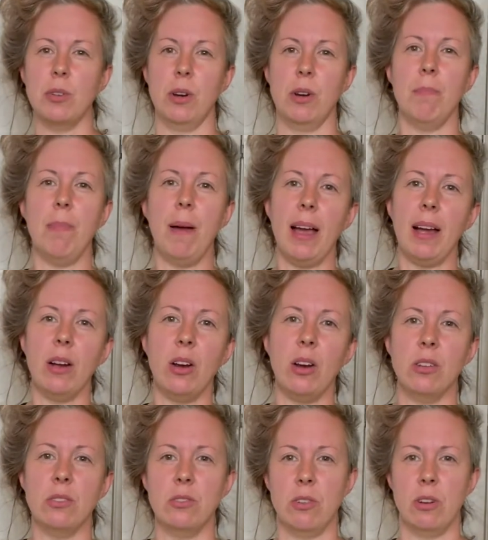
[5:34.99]
or your back
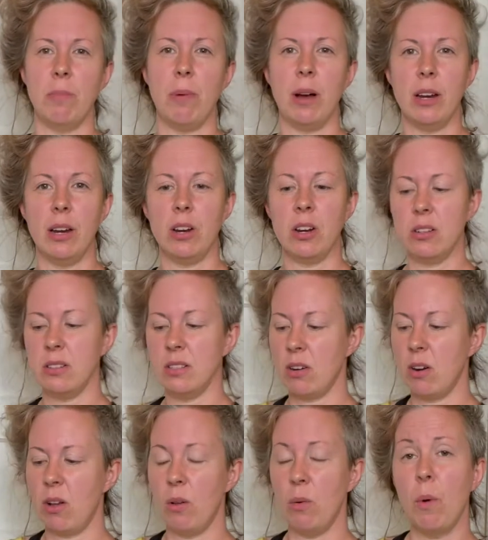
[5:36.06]
hurts, or your body hurts at
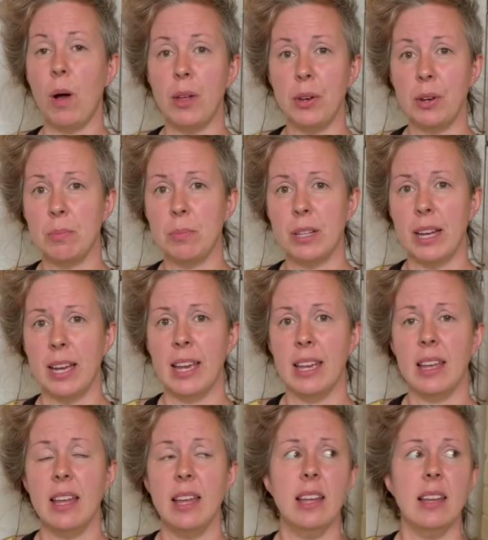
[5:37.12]
all while you're
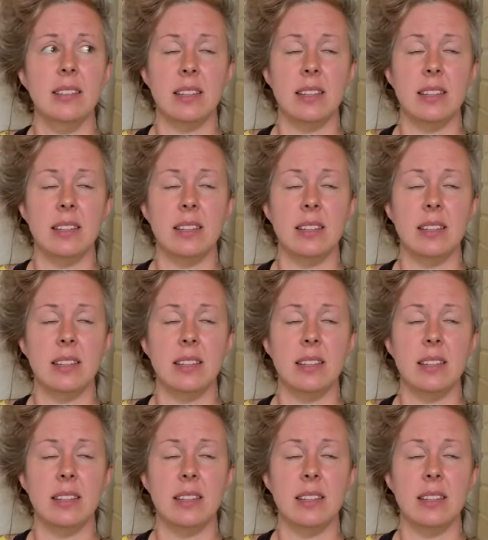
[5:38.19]
playing,